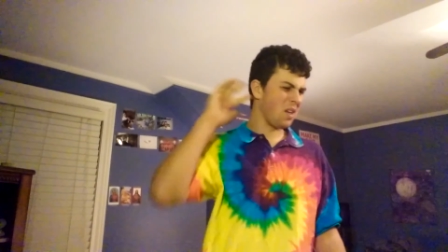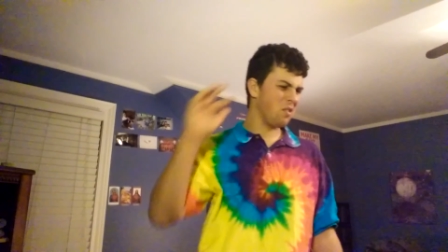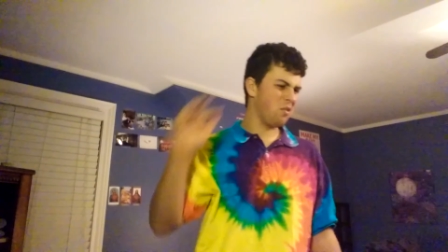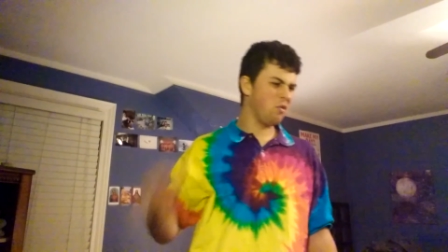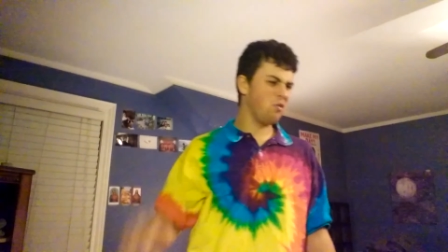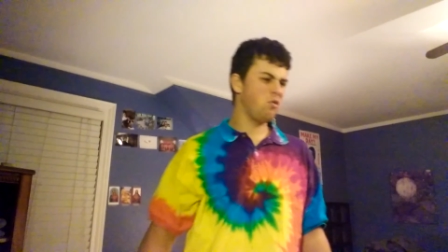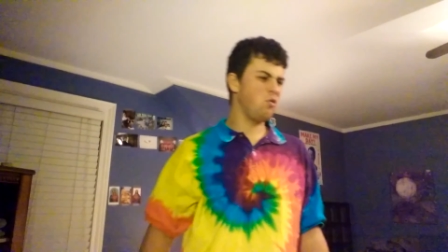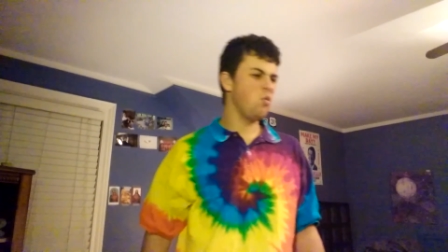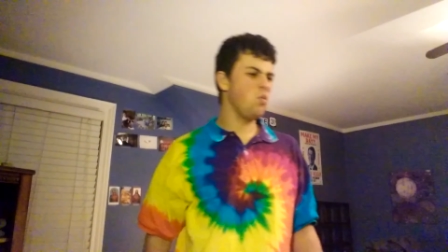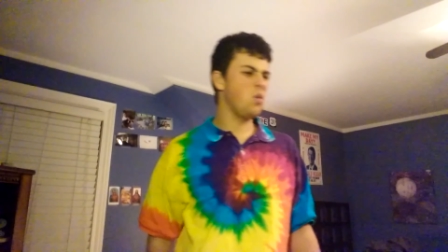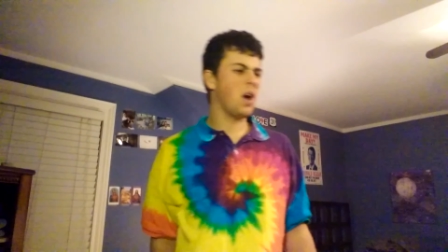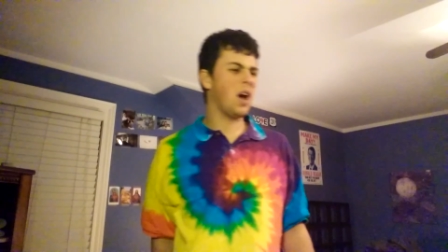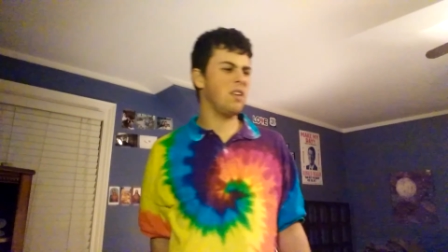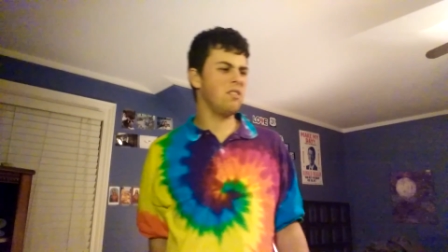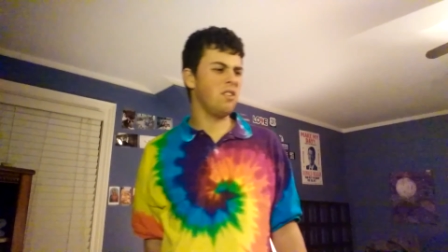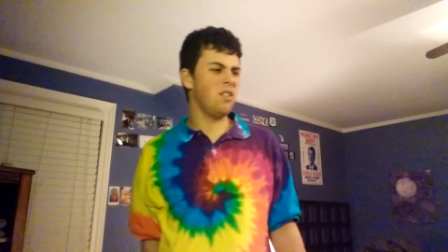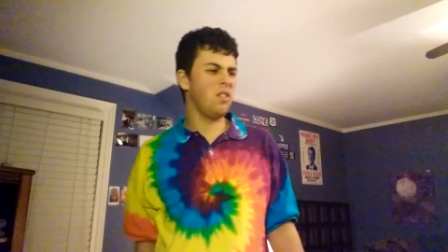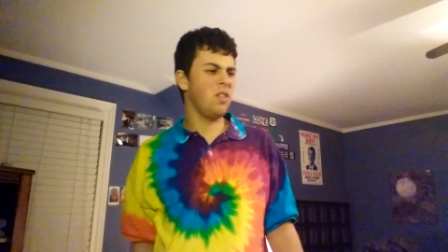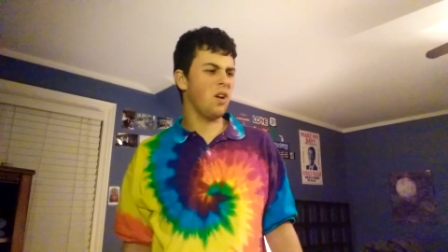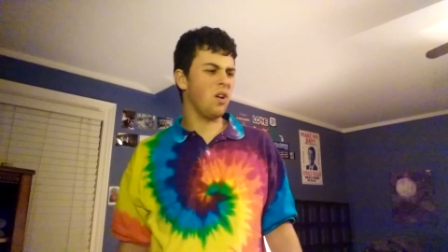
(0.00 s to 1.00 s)
just two
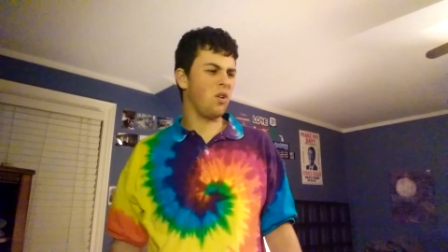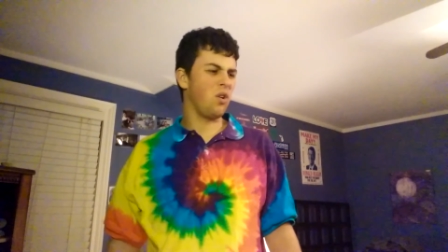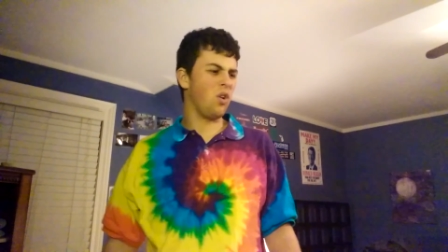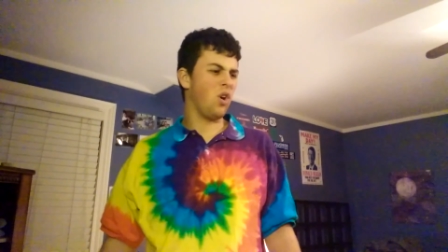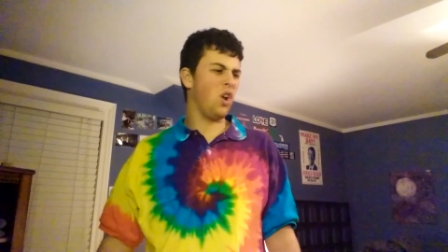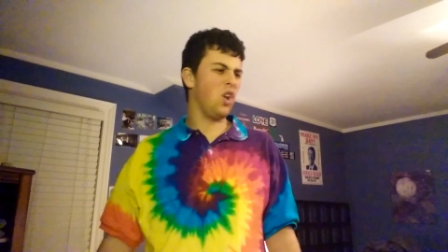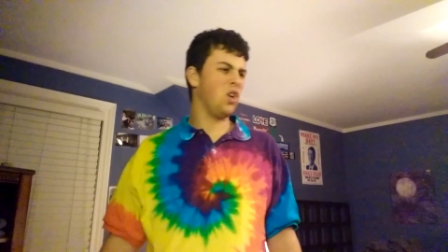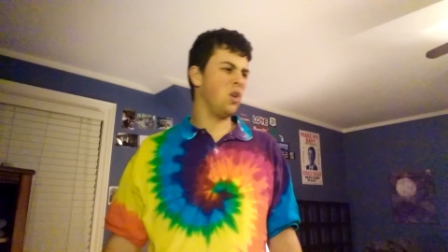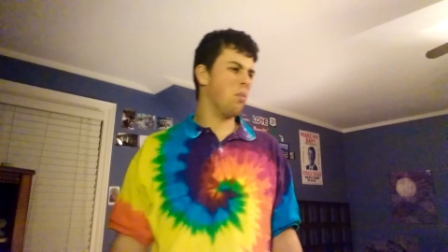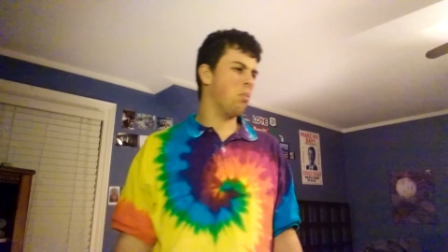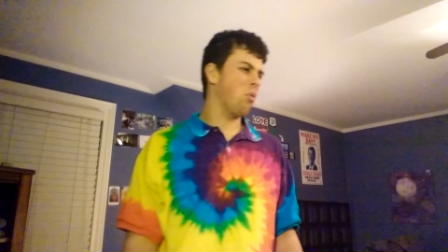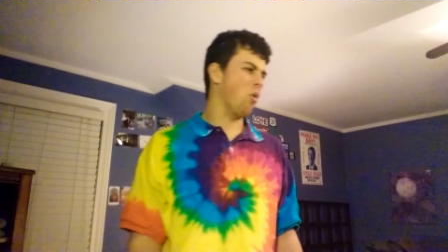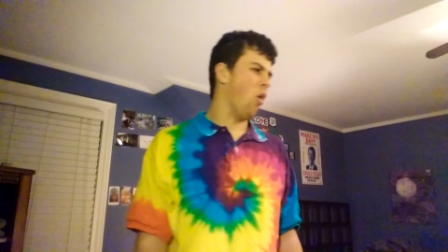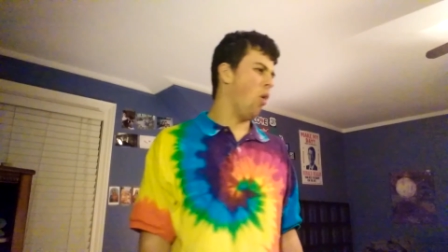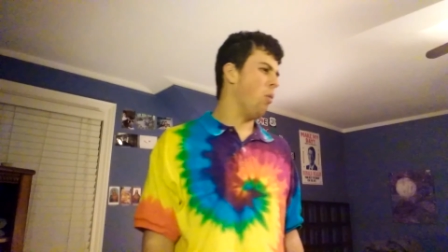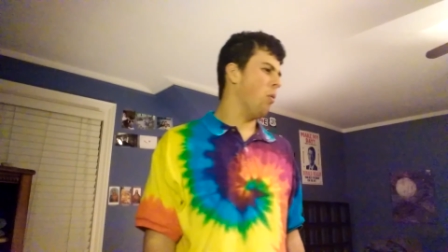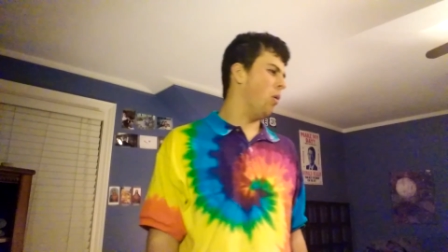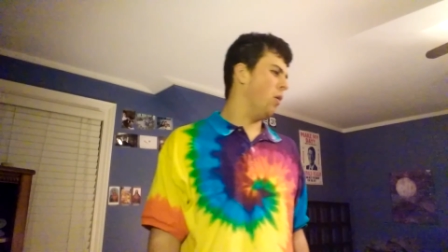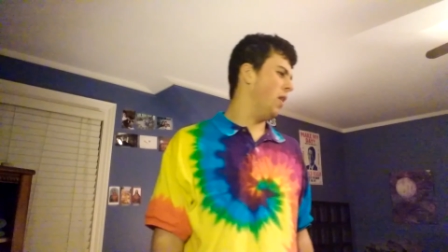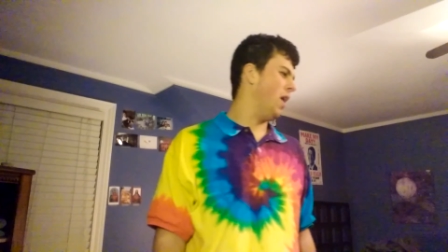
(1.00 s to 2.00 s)
guys in there cutting a
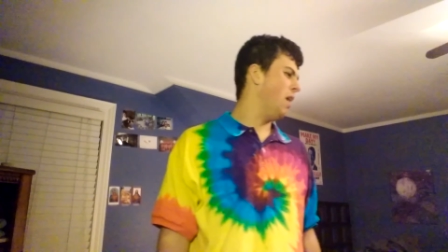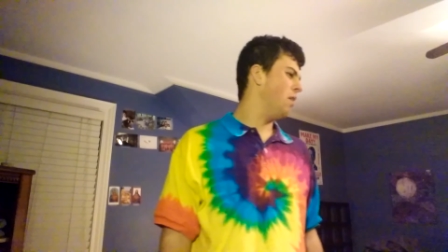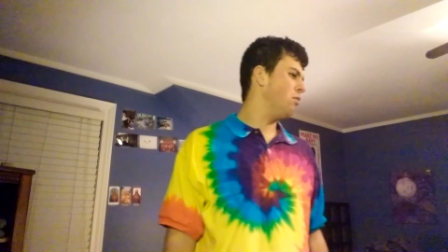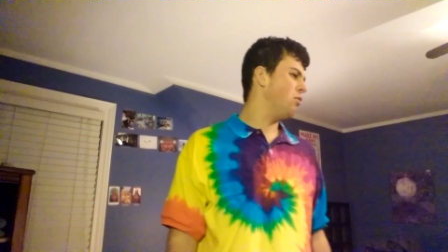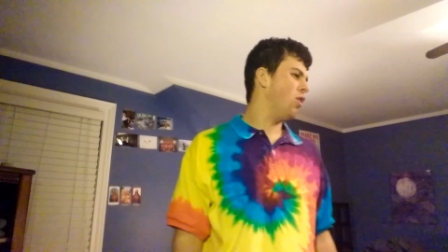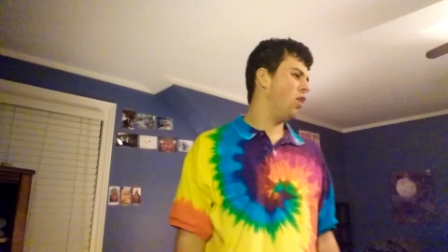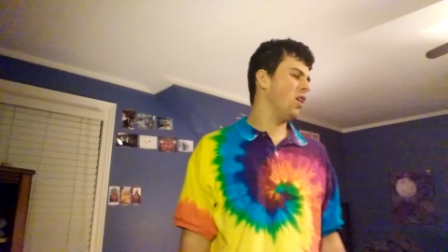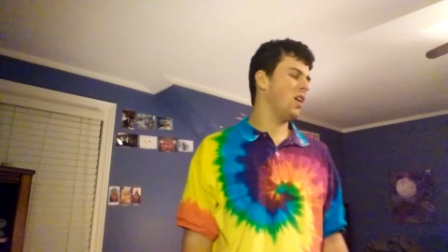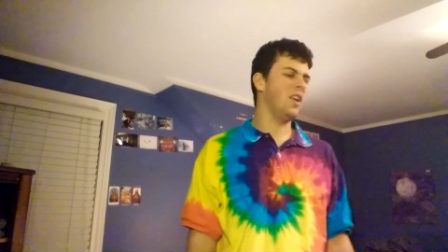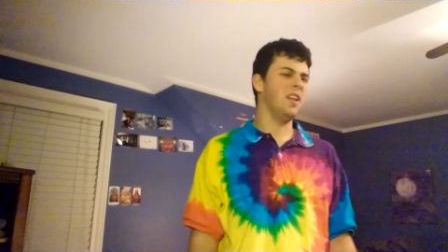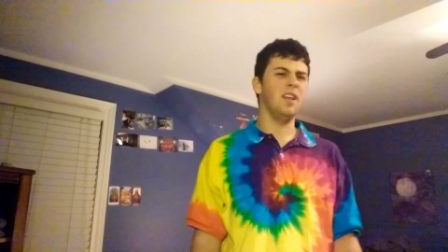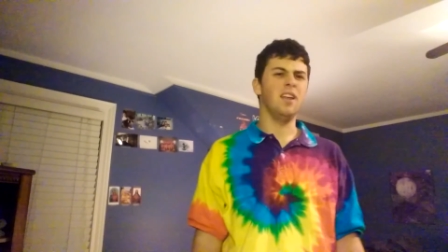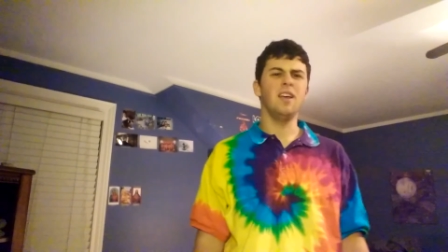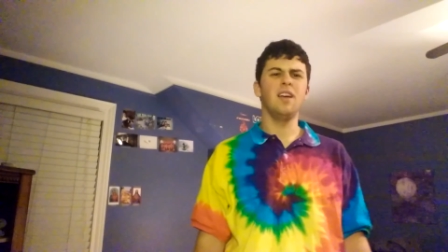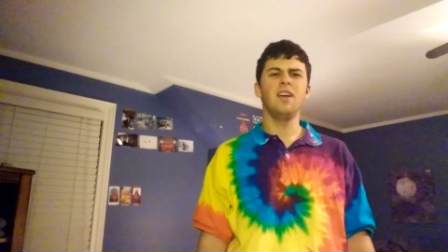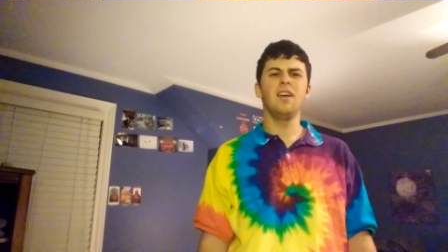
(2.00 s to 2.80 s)
promo, not fucking